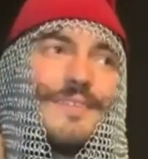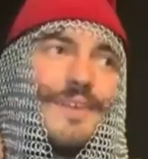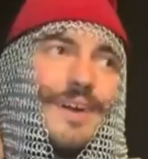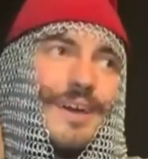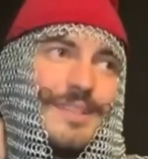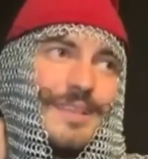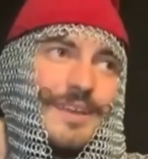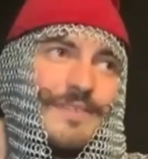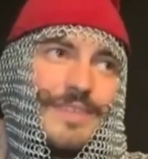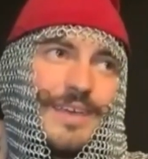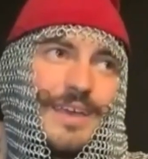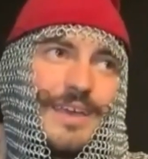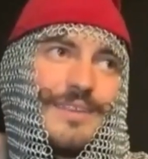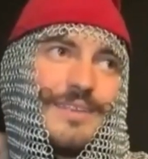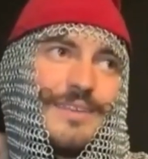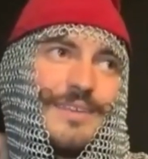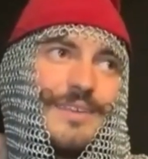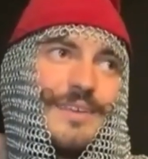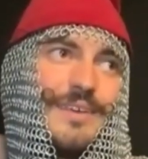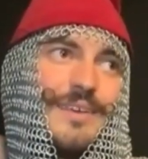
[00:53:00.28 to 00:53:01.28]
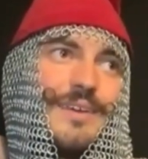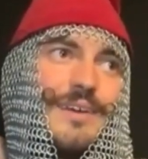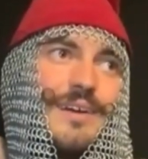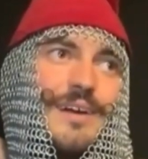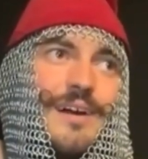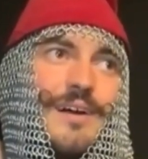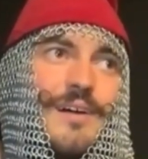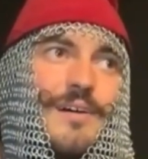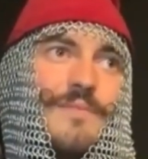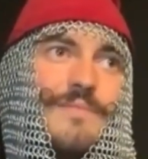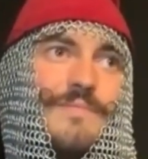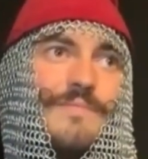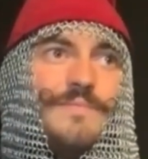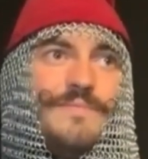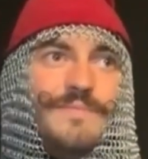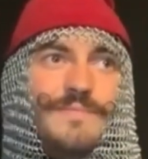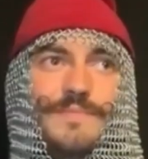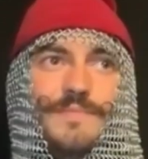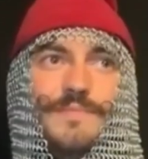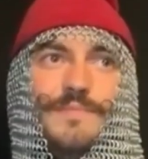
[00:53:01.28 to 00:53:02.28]
No, I love that. Um,
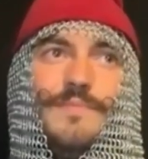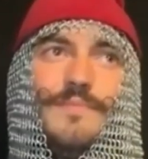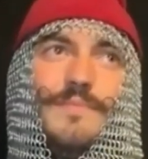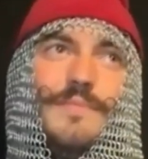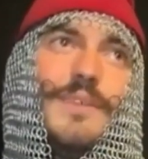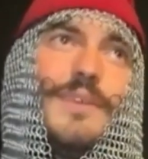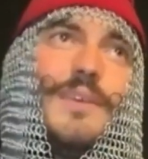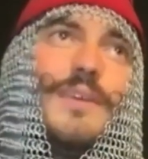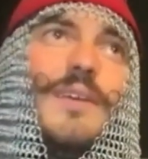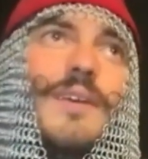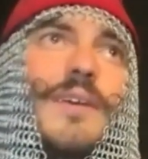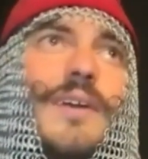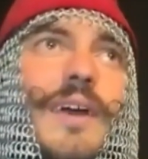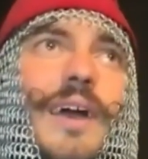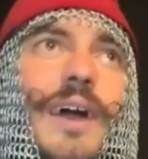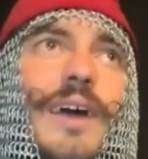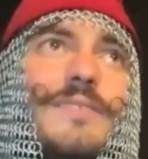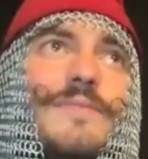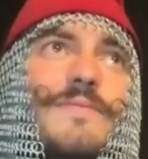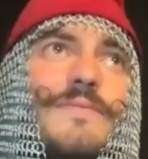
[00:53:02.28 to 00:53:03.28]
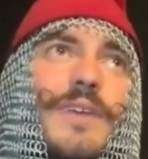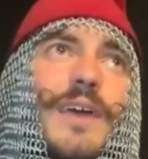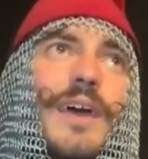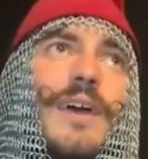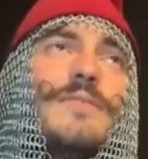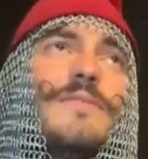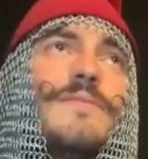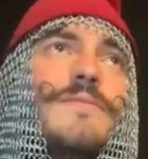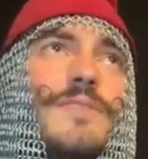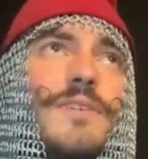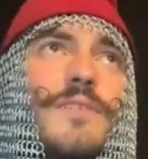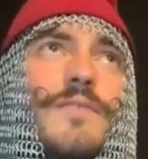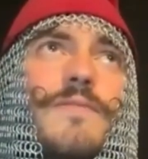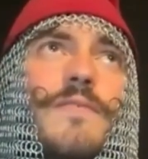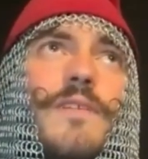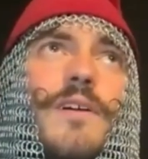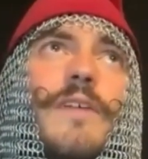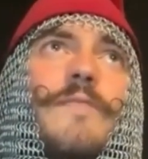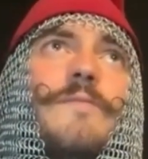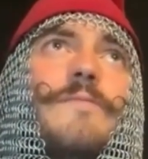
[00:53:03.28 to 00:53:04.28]
as of so
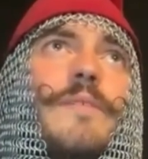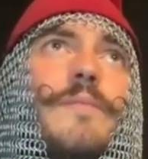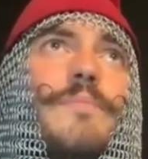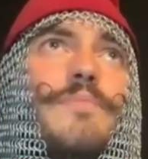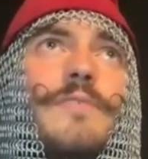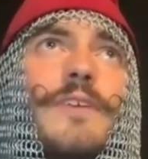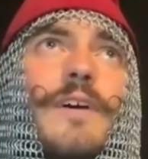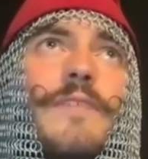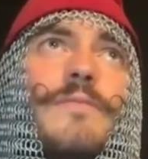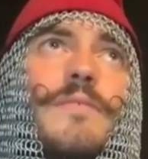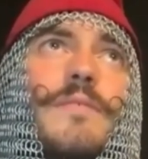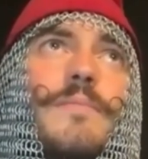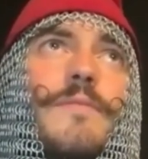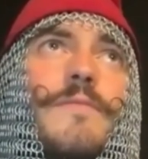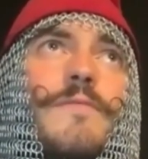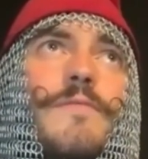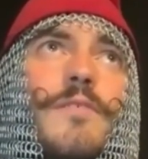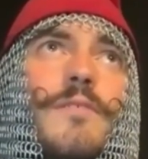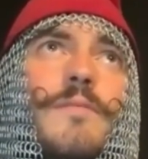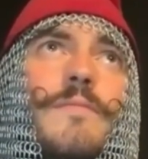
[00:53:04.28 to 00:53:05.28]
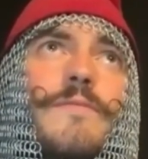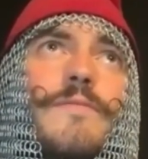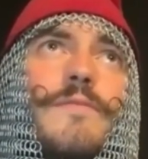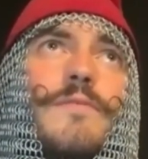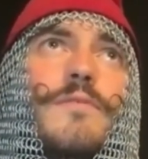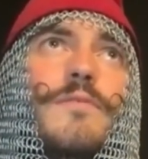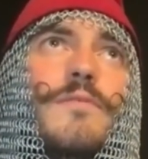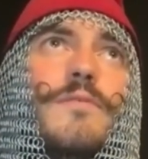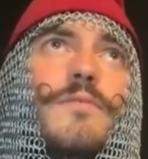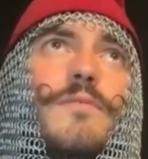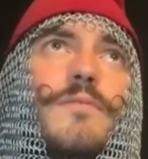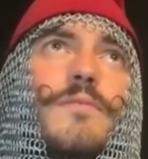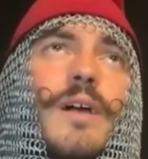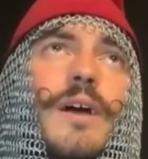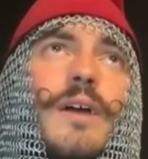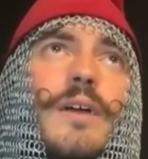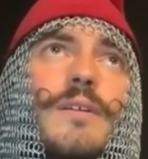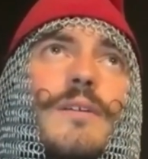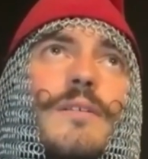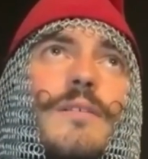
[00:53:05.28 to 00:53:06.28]
far, I've definitely performed through
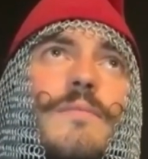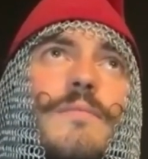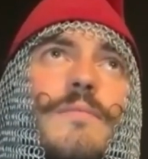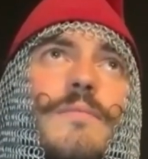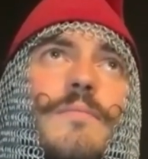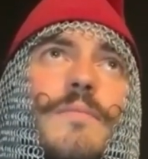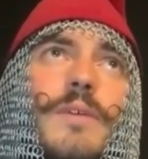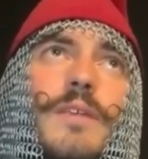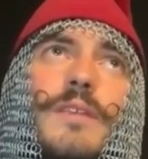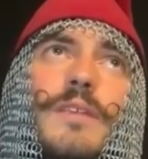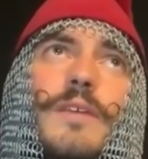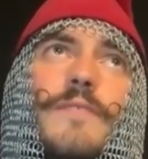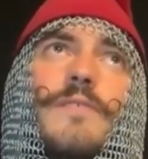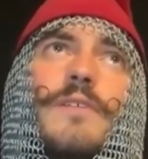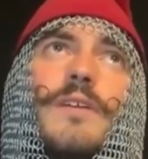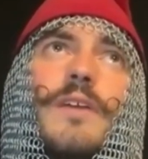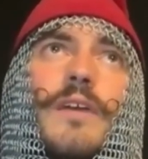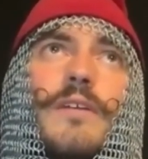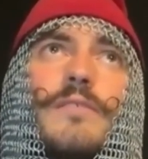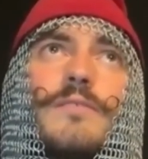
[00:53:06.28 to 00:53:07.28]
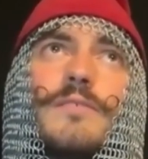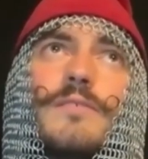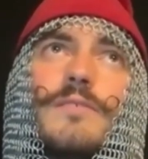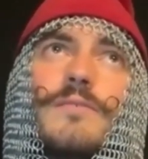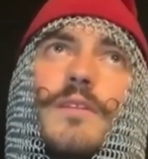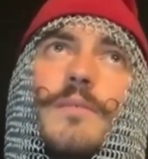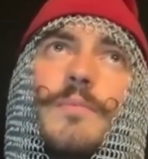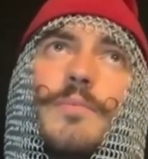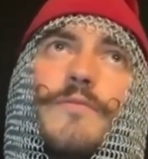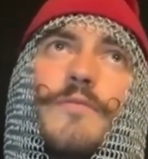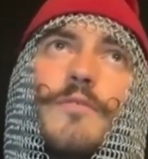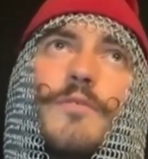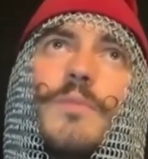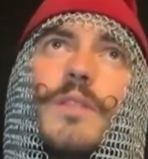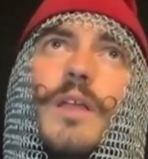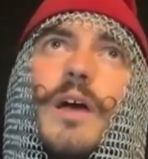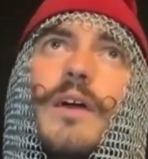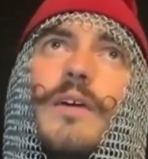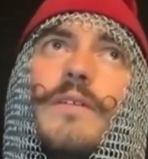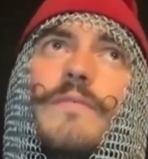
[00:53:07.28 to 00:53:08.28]
like many different characters when I perform
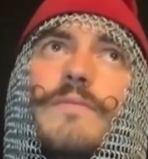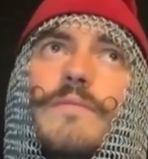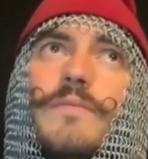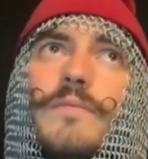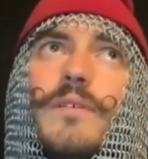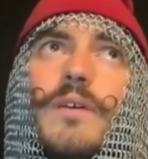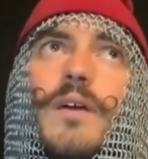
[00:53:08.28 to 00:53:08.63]
live.